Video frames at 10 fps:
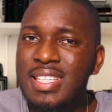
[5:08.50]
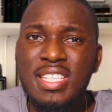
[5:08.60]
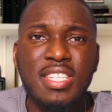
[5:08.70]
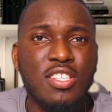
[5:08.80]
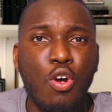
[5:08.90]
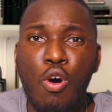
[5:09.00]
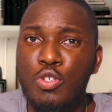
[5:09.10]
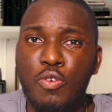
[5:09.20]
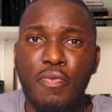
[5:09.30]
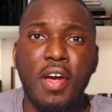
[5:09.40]
This is
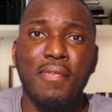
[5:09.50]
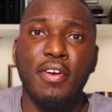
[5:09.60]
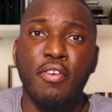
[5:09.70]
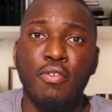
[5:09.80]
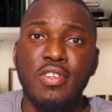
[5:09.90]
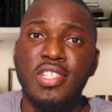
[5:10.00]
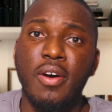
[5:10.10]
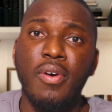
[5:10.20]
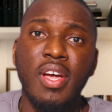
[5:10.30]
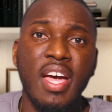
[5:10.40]
also very, very
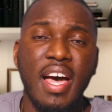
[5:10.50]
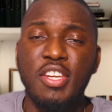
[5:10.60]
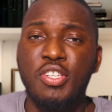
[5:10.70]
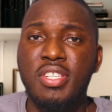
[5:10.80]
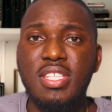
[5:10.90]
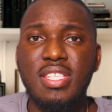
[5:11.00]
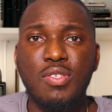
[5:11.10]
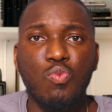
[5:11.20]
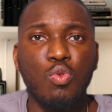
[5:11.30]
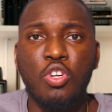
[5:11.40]
crucial. And
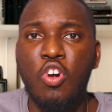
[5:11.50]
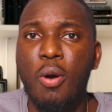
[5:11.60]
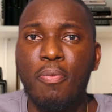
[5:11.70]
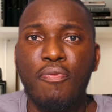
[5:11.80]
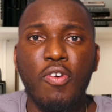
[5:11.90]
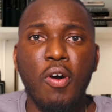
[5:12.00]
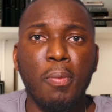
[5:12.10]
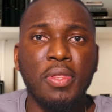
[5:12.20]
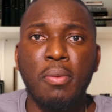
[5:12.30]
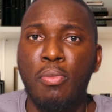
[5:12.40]
this would come from the